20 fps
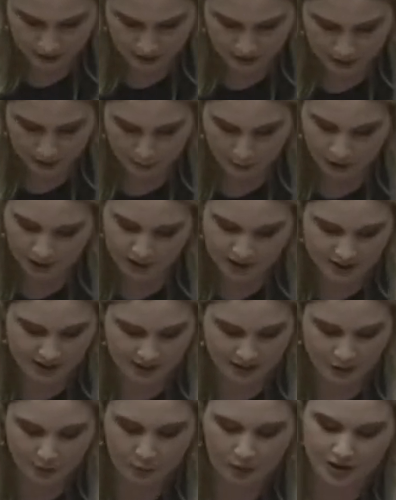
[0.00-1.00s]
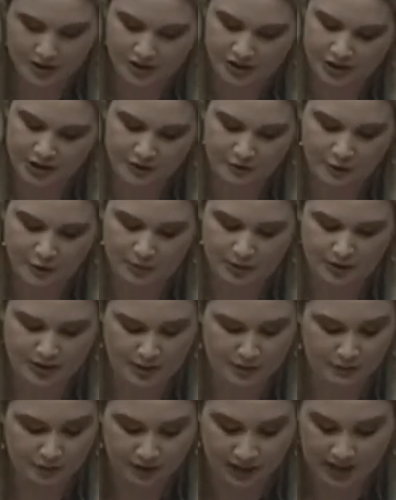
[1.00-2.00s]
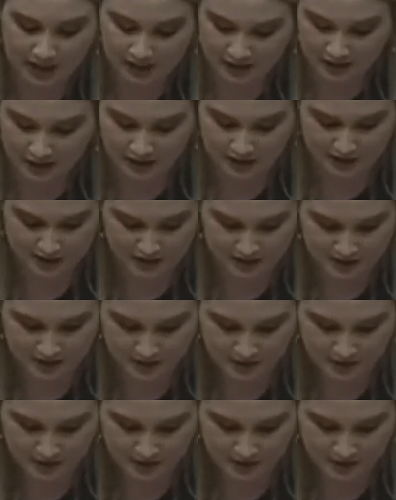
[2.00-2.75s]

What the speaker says: I worked at the Washington football team for 8 years,